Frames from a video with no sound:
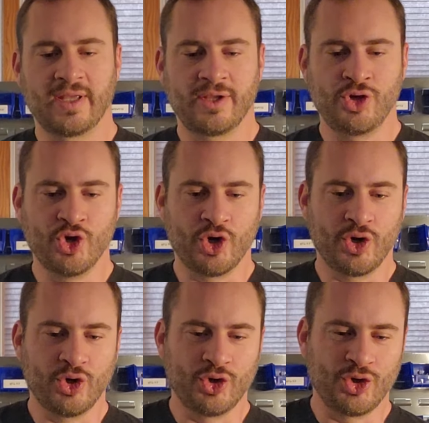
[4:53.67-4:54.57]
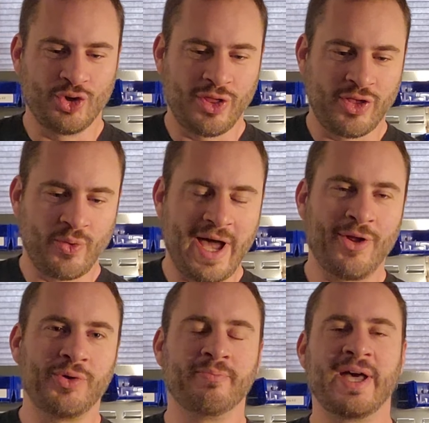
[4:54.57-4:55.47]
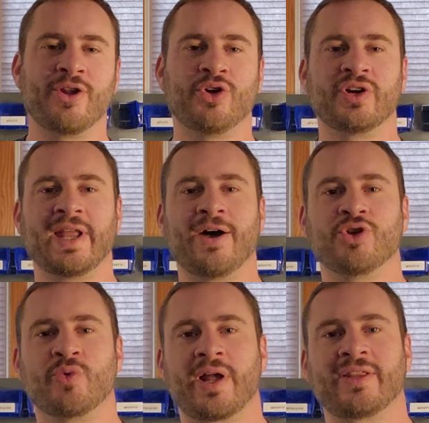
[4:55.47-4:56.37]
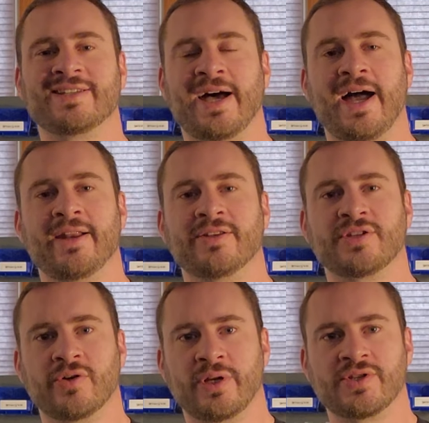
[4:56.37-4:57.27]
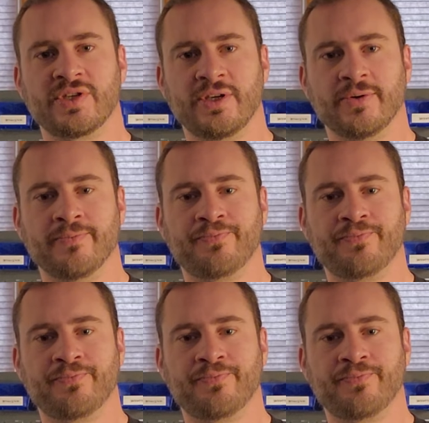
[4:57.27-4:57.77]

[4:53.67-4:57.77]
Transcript: Your throttle and pedal are now directly tied into your ECU.